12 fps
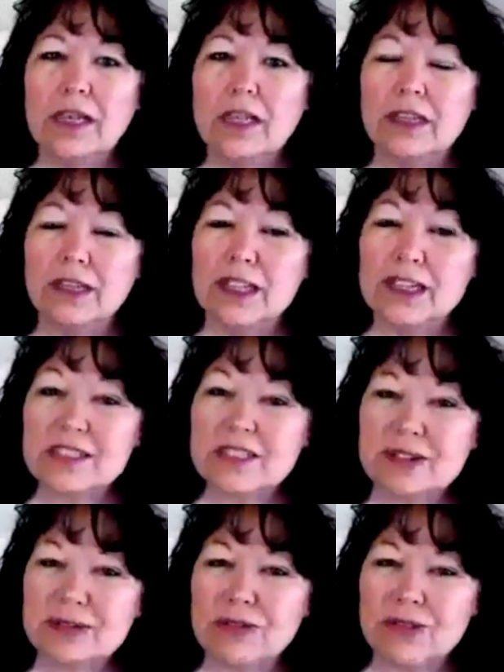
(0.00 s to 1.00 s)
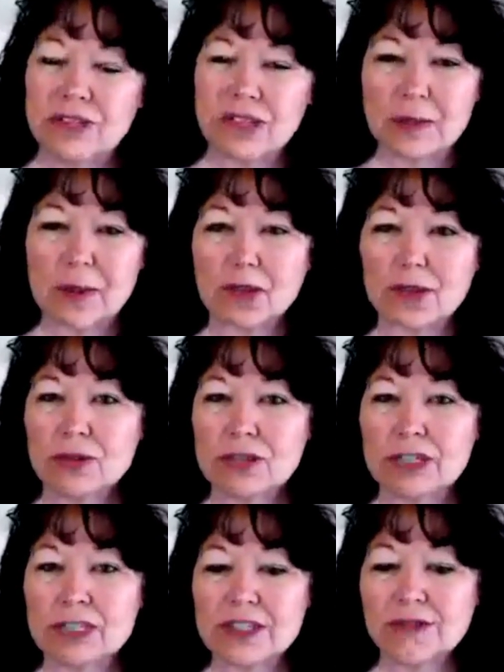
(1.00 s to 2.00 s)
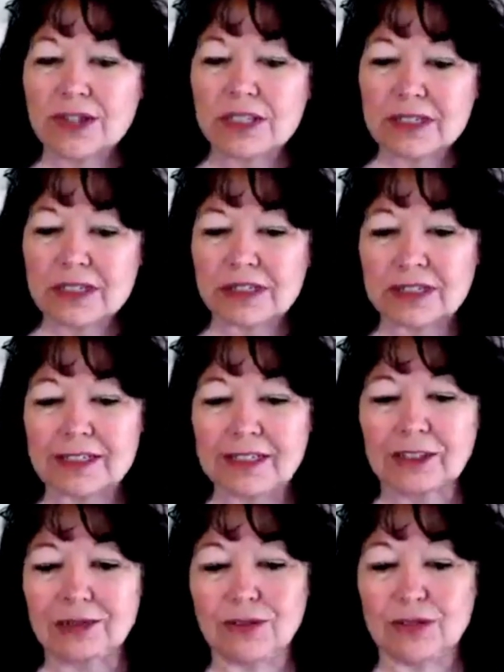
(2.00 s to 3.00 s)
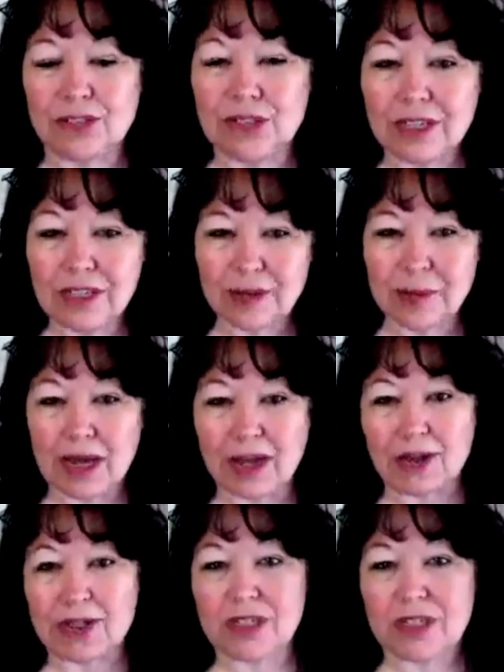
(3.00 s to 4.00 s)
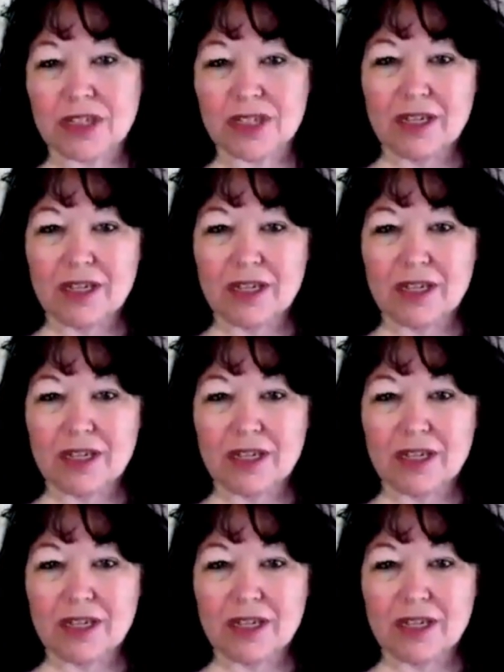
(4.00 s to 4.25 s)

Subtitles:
And the less that you think about those kinds of things, the less that you think about